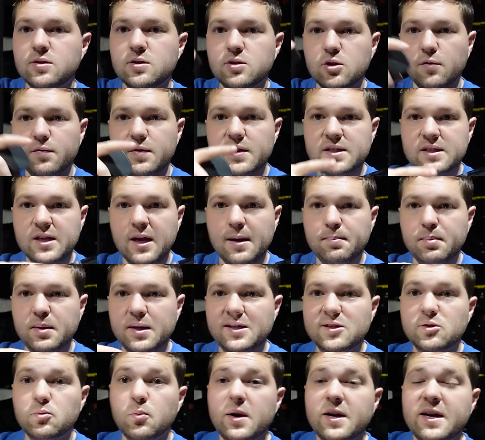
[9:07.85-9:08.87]
So if this
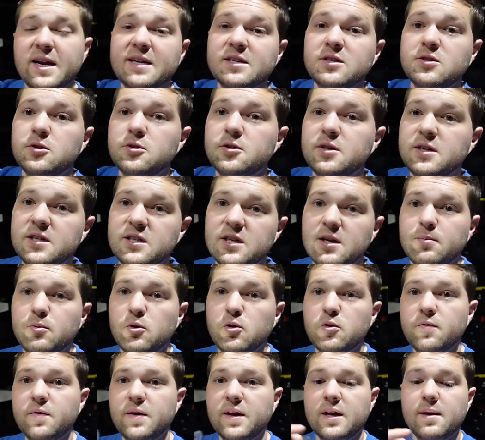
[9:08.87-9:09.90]
uplight's right next to your DJ
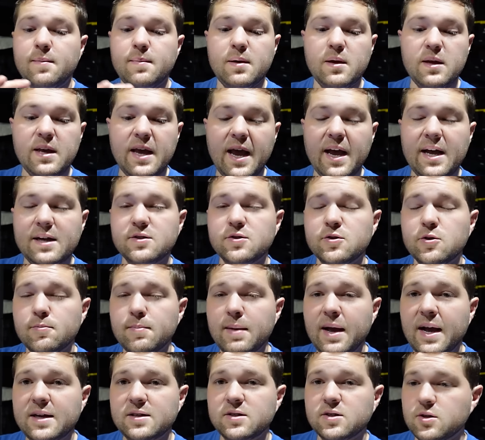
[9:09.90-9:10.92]
booth, it can be as your
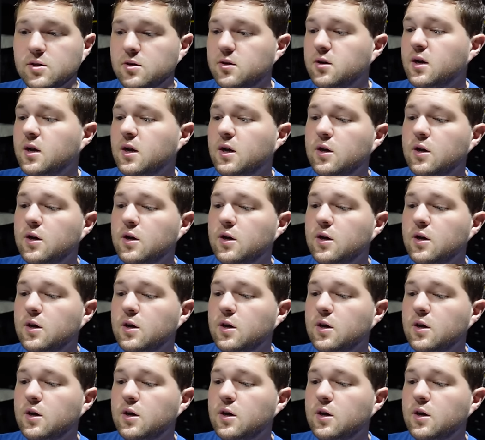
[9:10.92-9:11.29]
master.